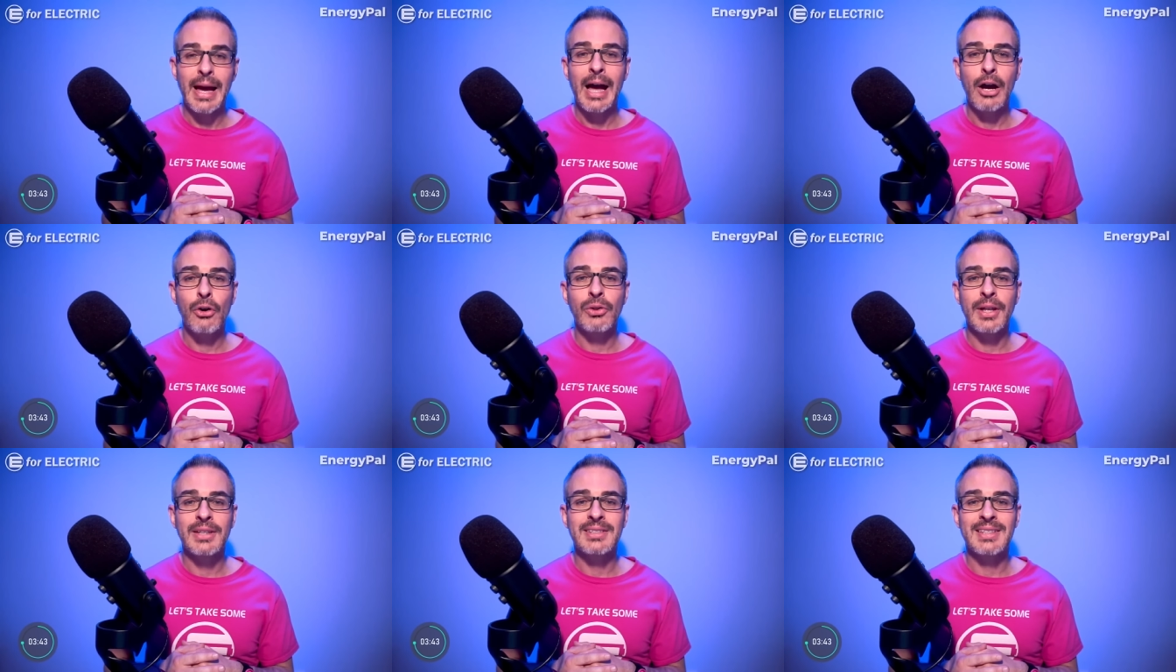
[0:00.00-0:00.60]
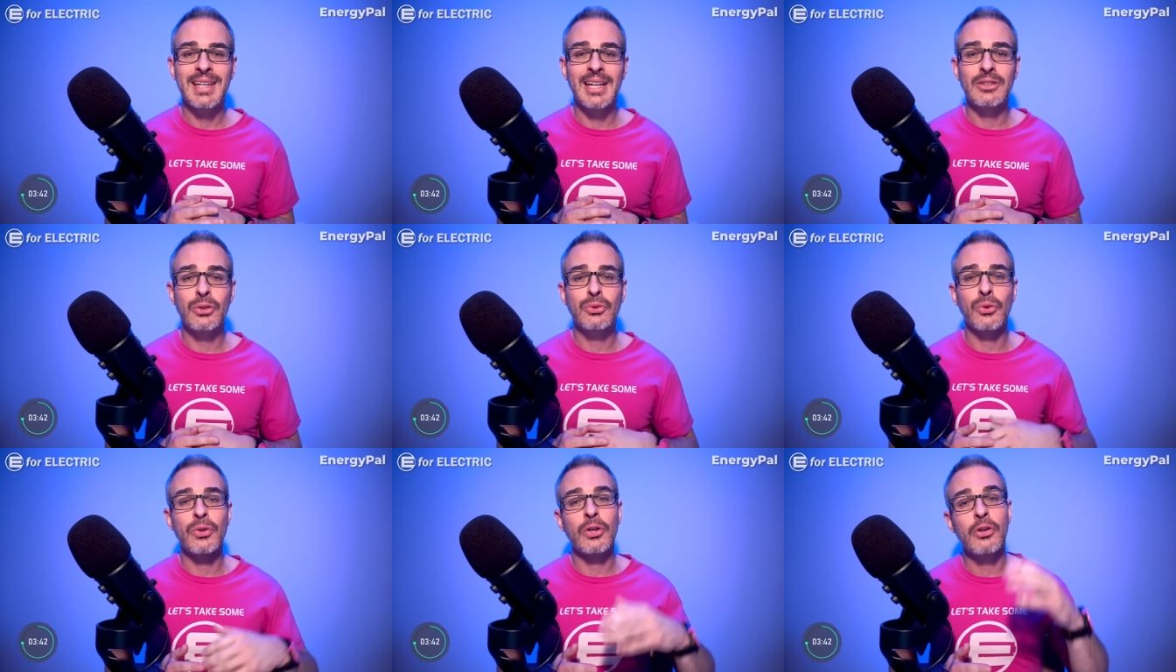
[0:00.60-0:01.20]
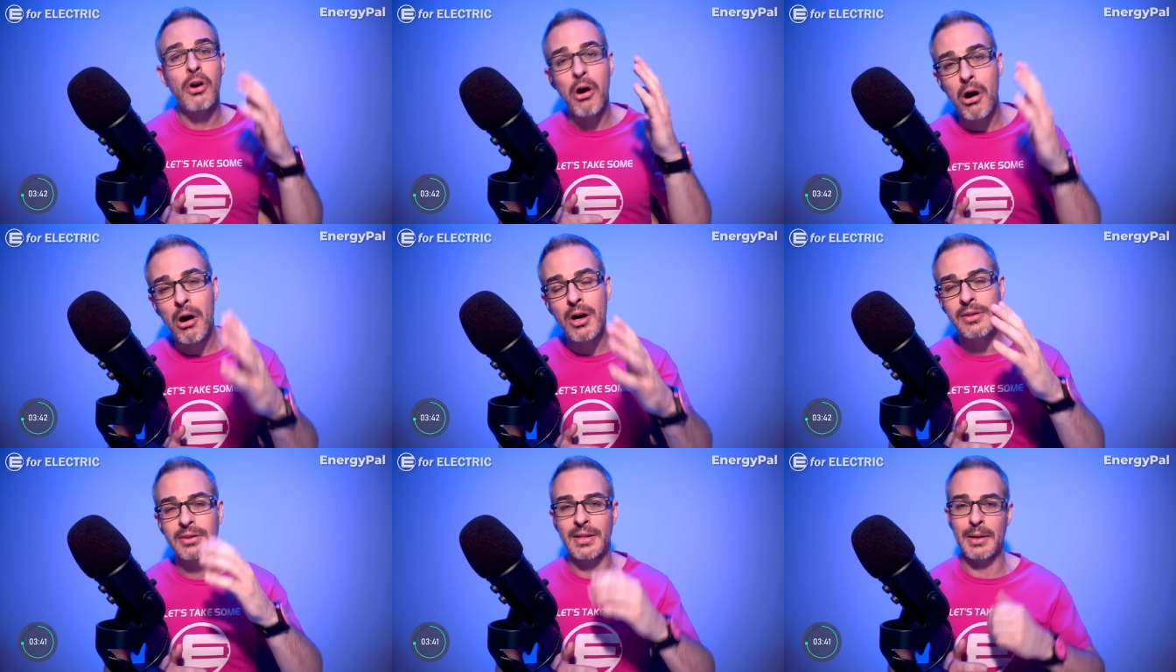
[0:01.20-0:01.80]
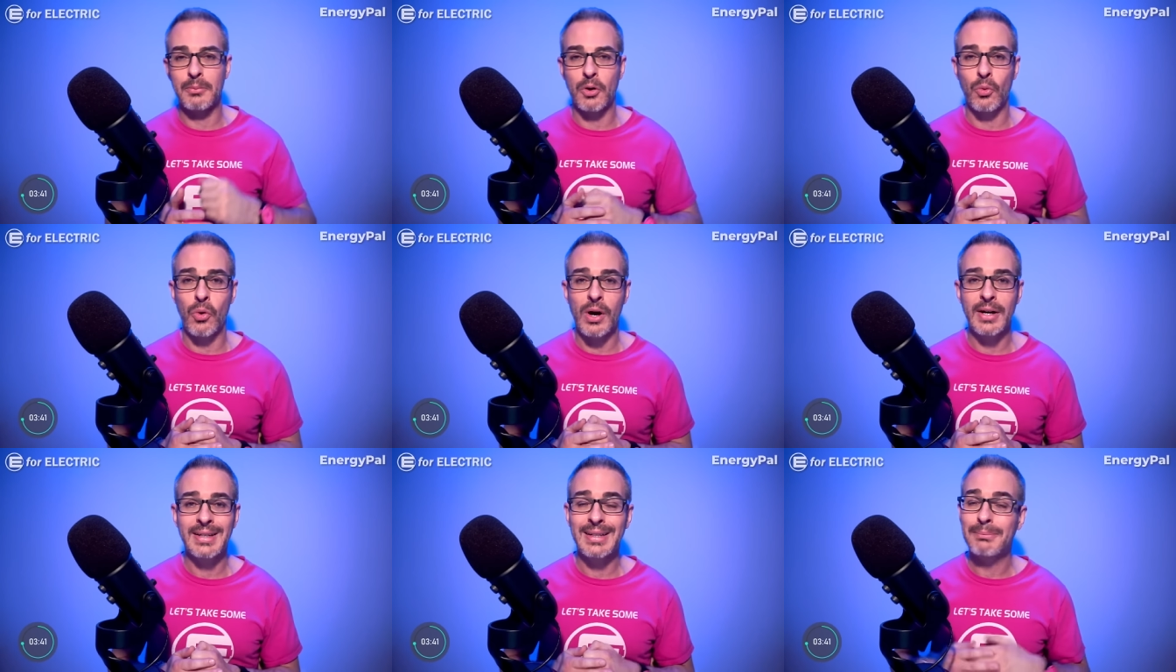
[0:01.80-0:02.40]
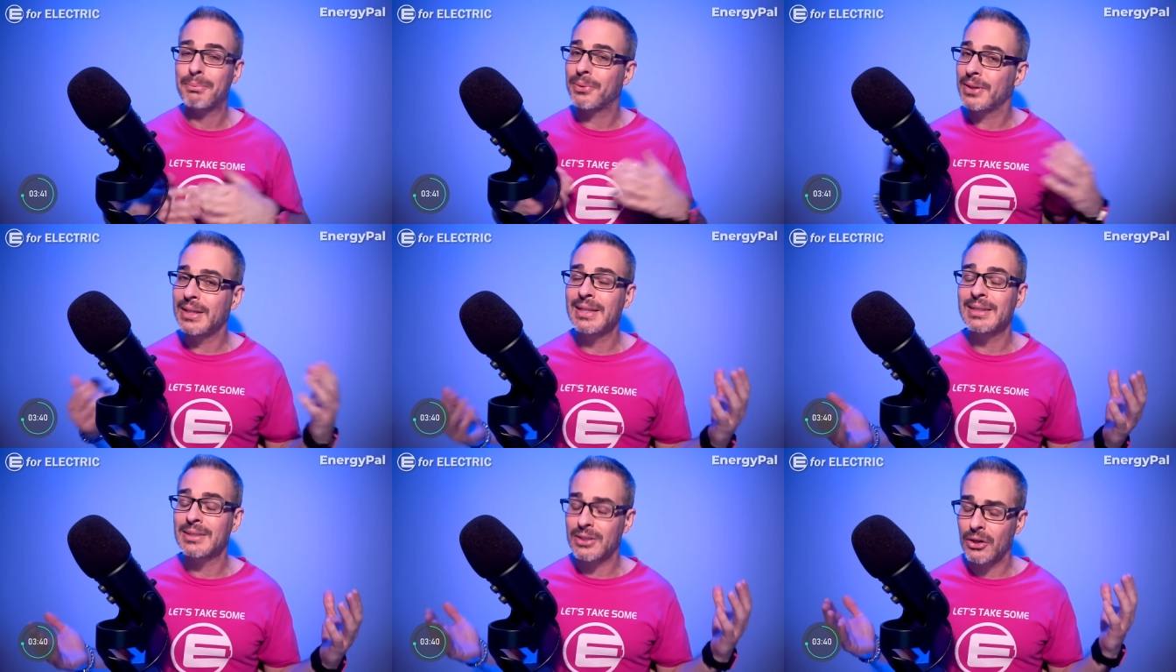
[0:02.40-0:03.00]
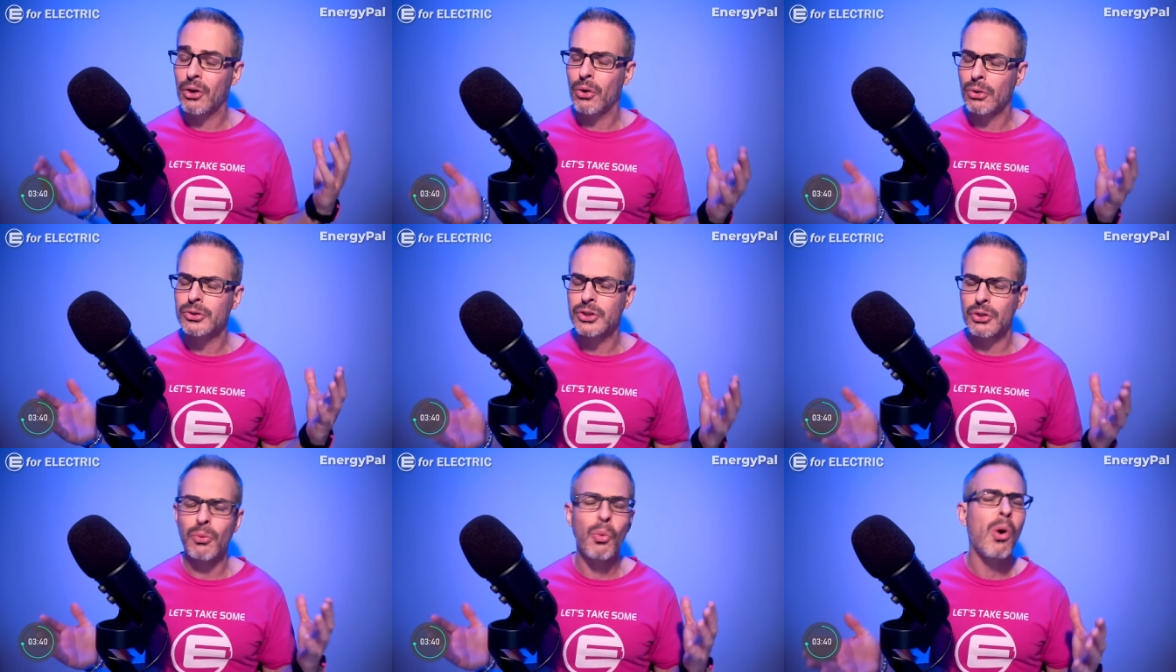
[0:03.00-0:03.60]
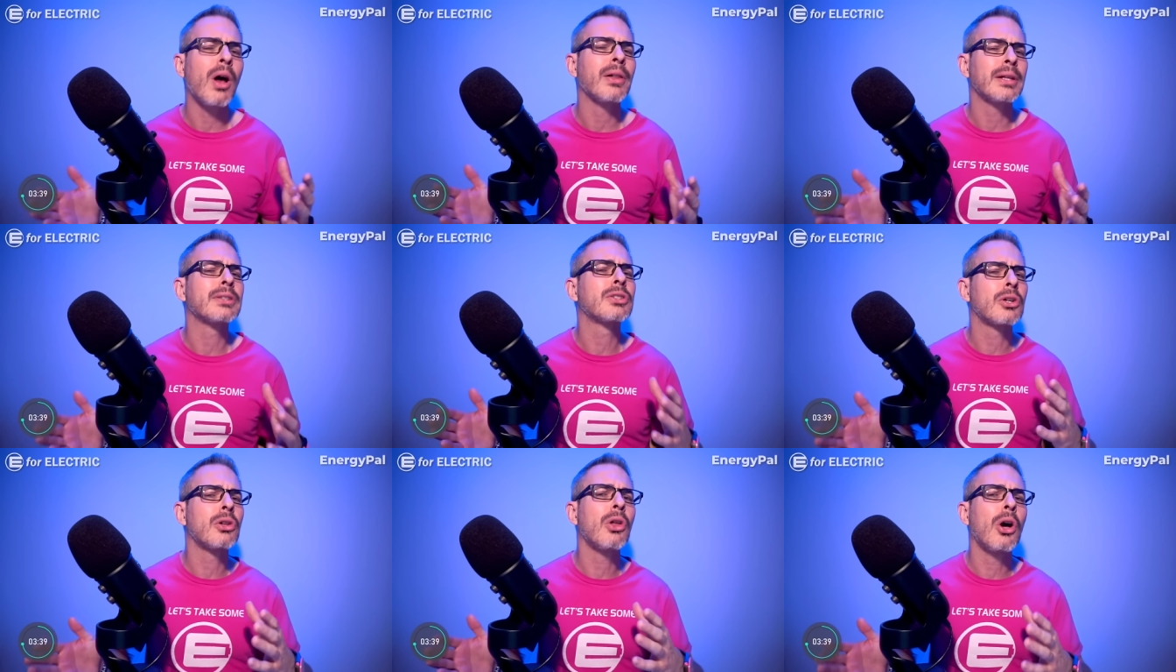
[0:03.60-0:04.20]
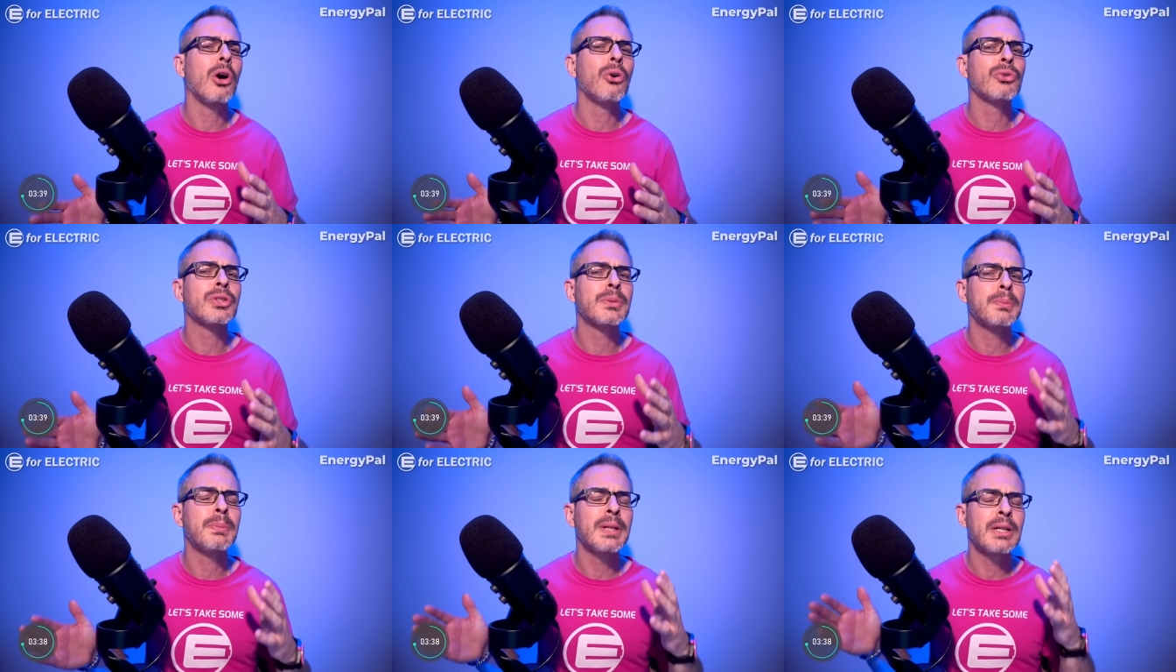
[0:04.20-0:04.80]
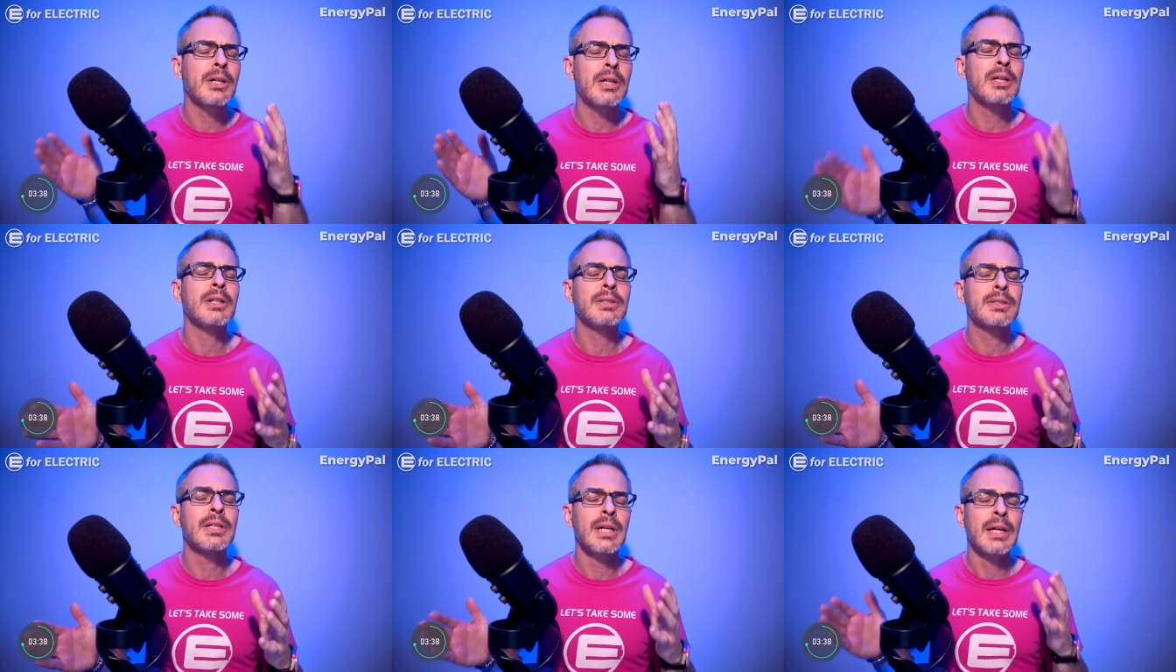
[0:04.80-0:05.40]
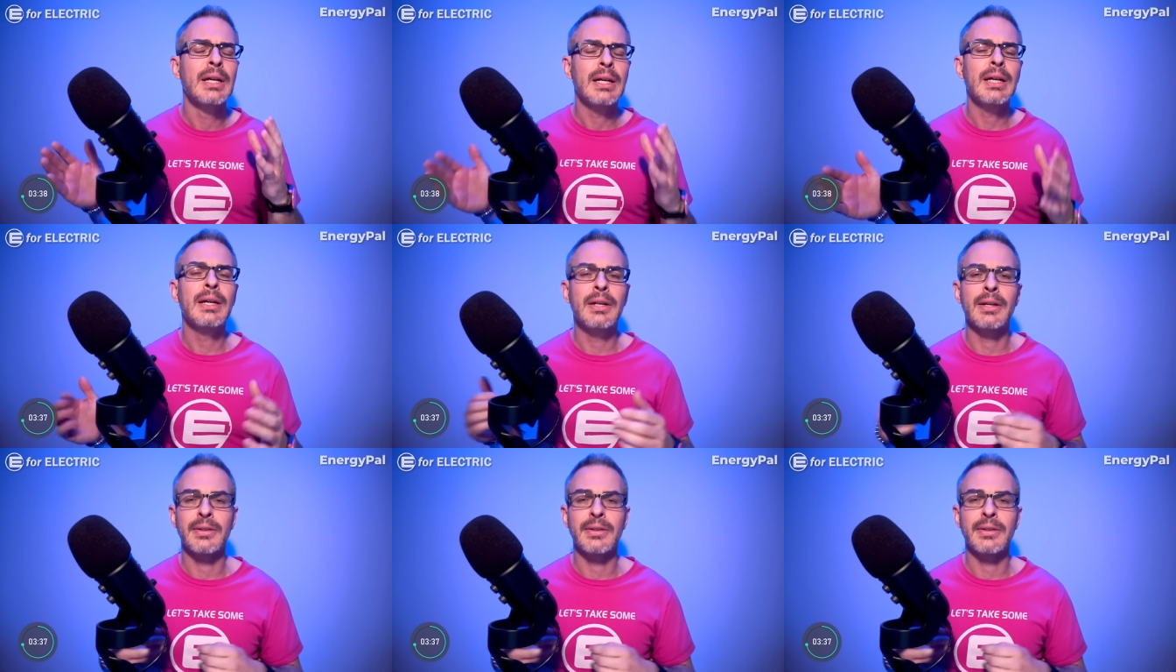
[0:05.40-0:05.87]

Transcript: Now let's get to the con number 1 and please hold your wallets closed because it